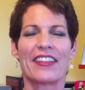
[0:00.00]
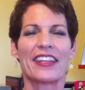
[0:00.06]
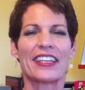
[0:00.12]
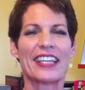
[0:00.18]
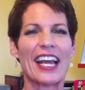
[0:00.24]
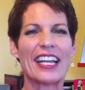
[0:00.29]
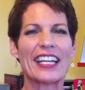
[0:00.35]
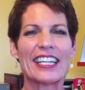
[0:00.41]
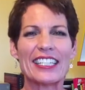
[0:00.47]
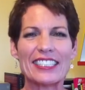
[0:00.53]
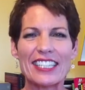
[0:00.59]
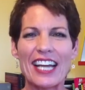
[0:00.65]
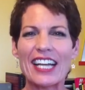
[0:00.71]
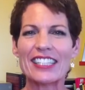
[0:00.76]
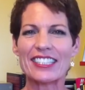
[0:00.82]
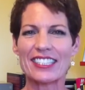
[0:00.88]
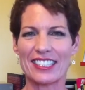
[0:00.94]
The getting it
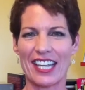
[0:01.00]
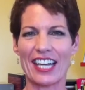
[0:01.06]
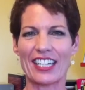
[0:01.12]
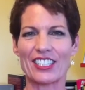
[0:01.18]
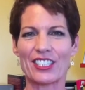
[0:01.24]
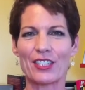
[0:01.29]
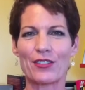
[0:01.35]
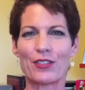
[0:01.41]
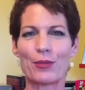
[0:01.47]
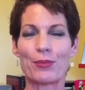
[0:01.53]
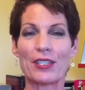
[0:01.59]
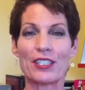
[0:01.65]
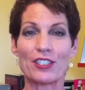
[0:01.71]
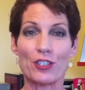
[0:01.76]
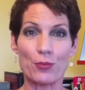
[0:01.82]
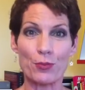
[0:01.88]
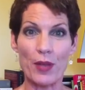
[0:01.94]
done section of your
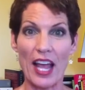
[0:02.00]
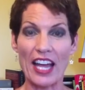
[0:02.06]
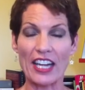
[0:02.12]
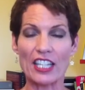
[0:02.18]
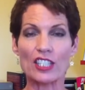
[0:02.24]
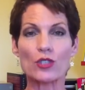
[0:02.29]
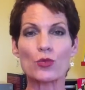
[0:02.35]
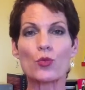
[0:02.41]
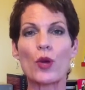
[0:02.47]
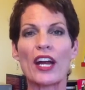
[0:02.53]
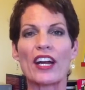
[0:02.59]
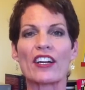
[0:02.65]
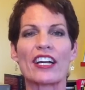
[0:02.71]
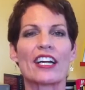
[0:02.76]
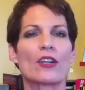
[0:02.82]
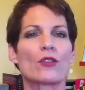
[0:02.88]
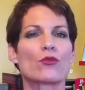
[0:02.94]
business plan is
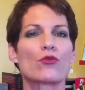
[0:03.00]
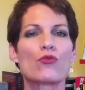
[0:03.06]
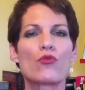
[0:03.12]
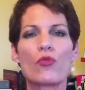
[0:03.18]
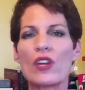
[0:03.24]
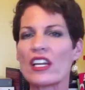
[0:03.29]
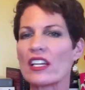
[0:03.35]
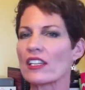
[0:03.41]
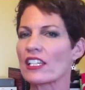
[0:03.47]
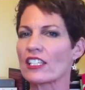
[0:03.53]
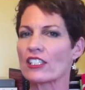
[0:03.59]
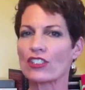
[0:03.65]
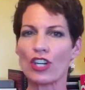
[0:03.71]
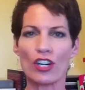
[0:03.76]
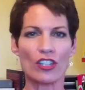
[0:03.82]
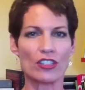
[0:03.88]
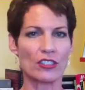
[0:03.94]
where it
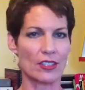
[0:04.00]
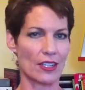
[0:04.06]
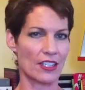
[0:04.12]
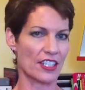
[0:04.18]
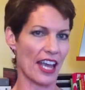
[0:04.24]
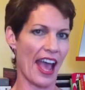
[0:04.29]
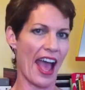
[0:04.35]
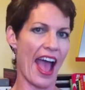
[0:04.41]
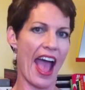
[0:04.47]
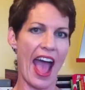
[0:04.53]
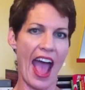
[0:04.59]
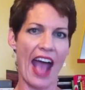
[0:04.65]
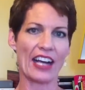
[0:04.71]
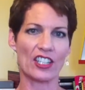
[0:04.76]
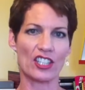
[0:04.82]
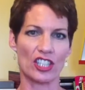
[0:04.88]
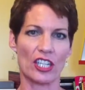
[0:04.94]
really turns into
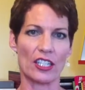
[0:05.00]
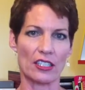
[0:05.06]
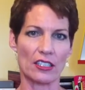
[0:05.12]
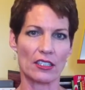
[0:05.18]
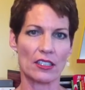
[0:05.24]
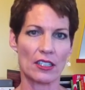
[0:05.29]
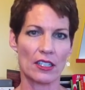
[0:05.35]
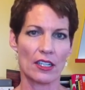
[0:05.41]
action.